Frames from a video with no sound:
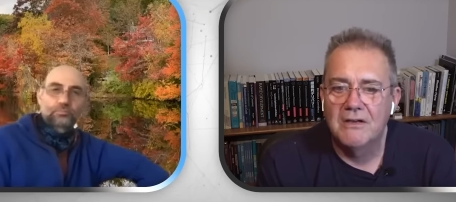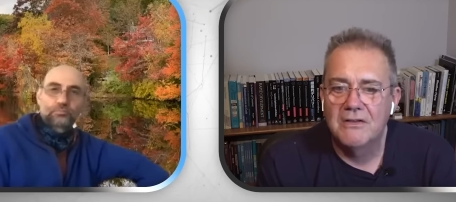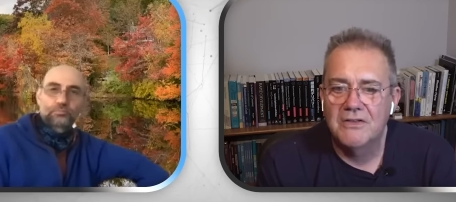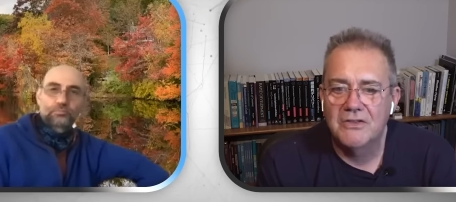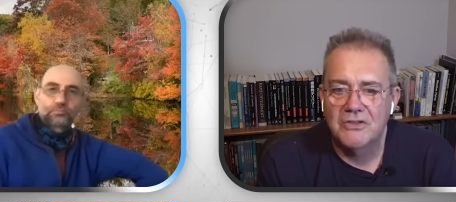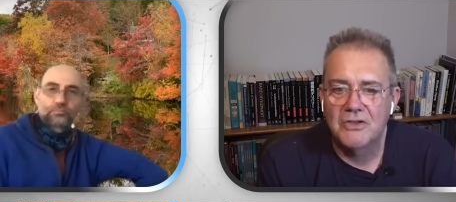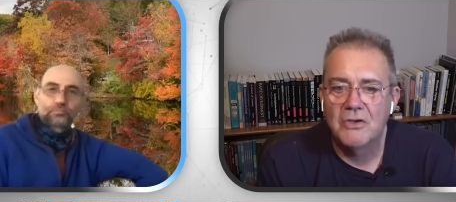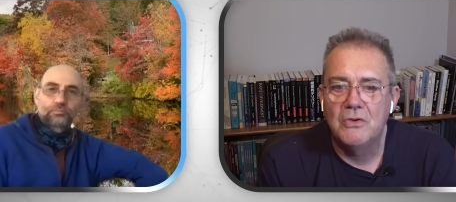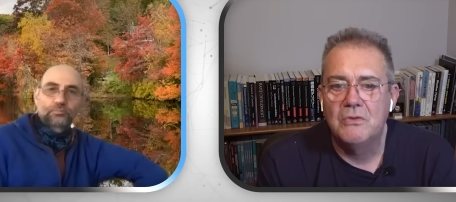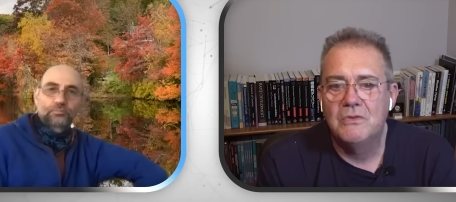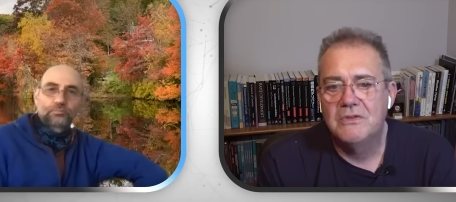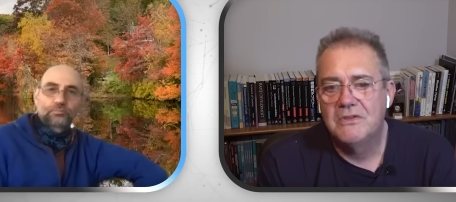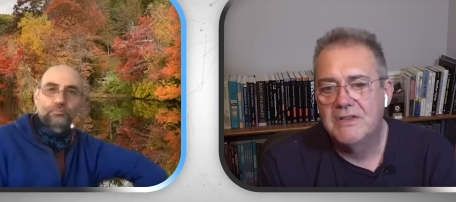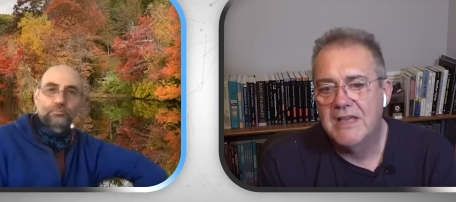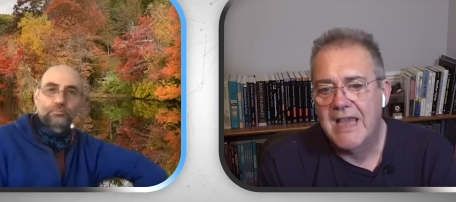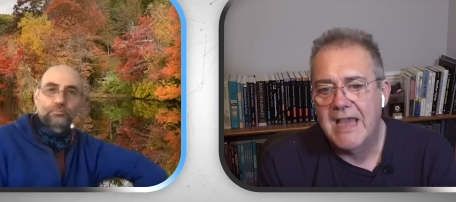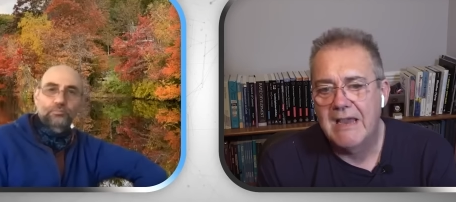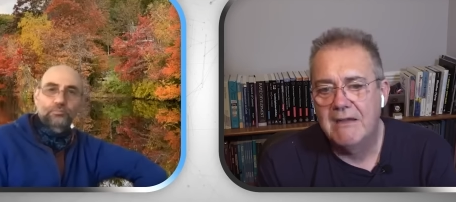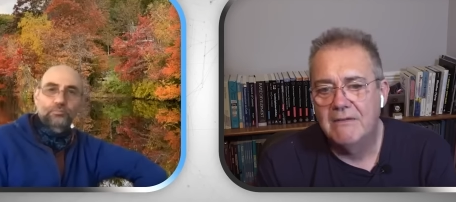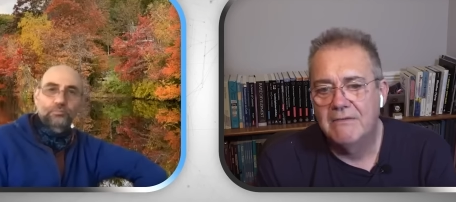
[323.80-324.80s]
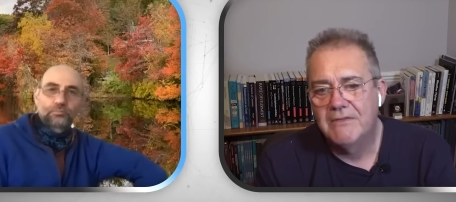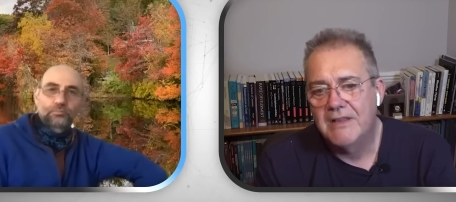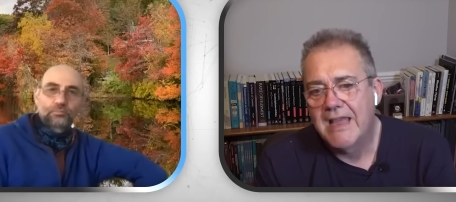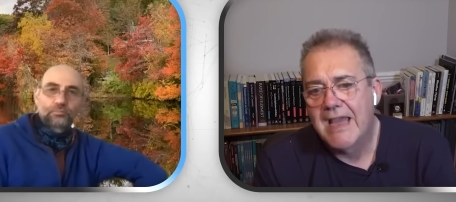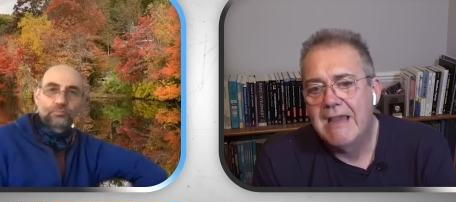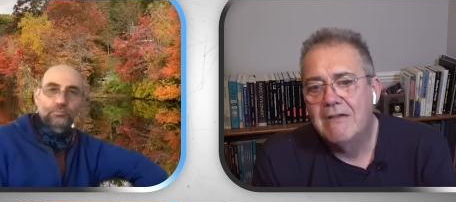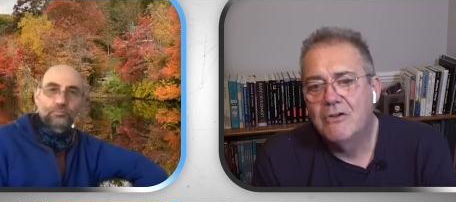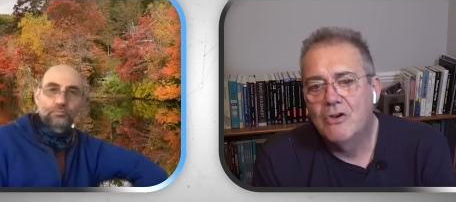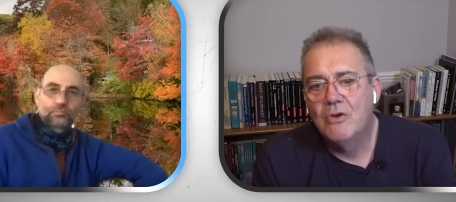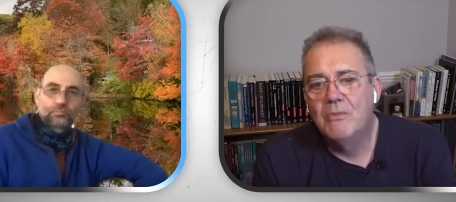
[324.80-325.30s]
Speaker 1: to kind of suit the
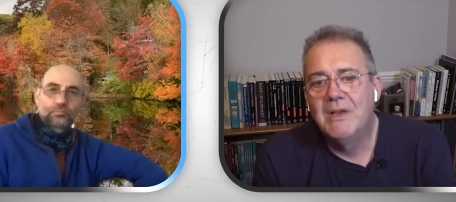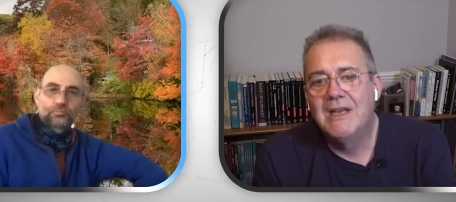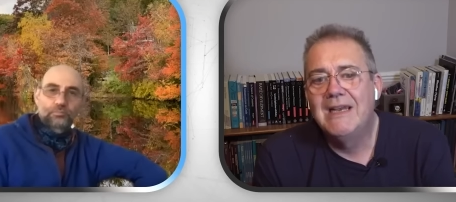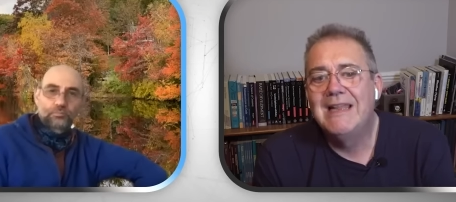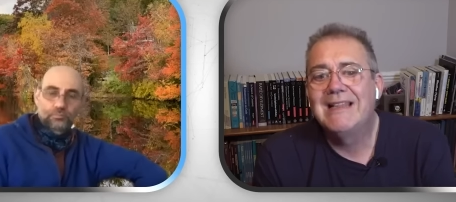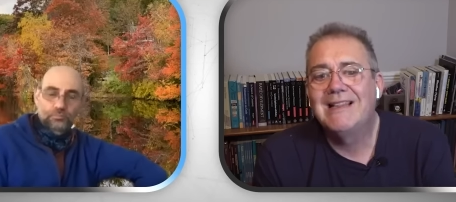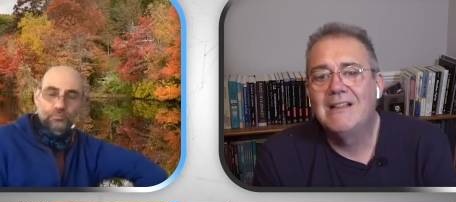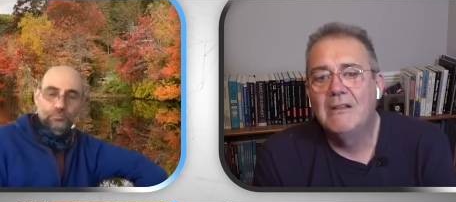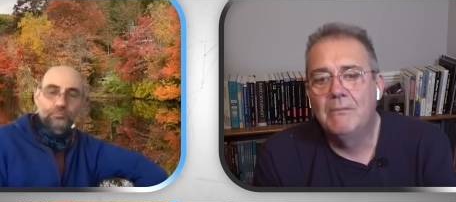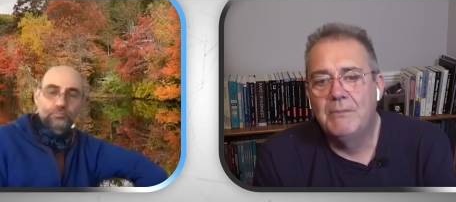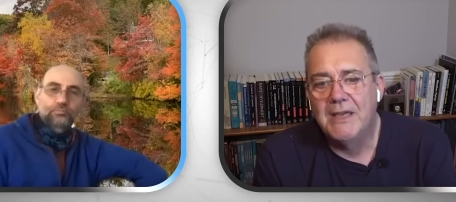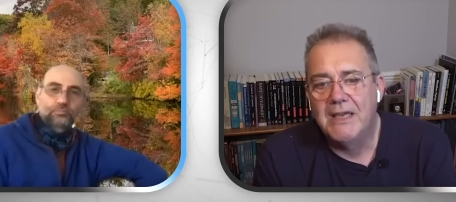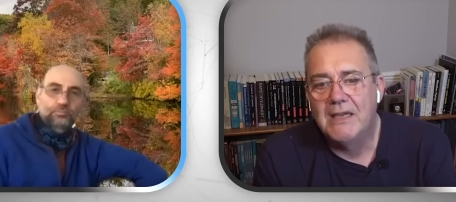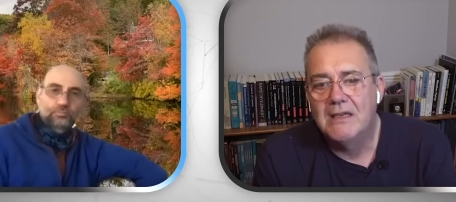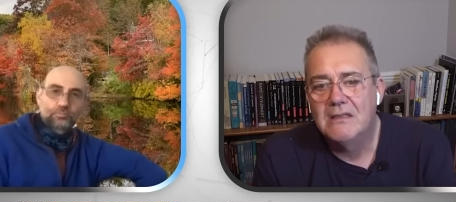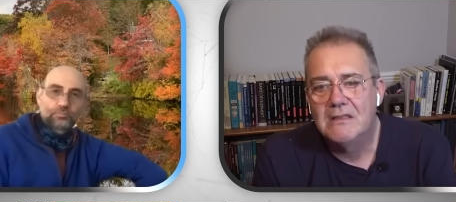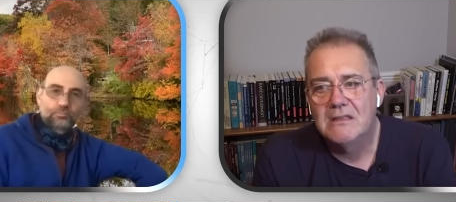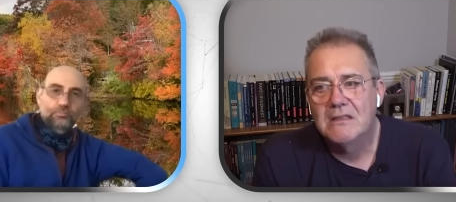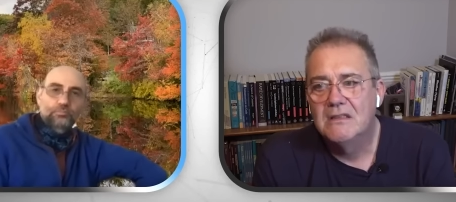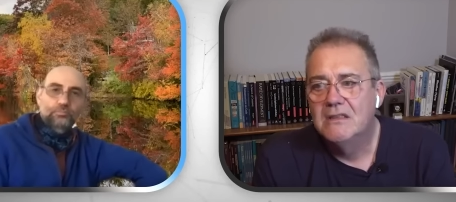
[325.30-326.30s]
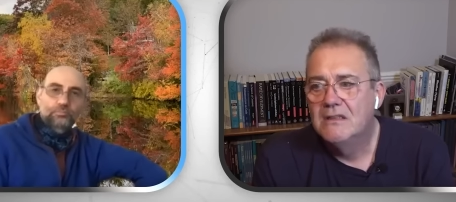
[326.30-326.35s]
the outcome a little bit,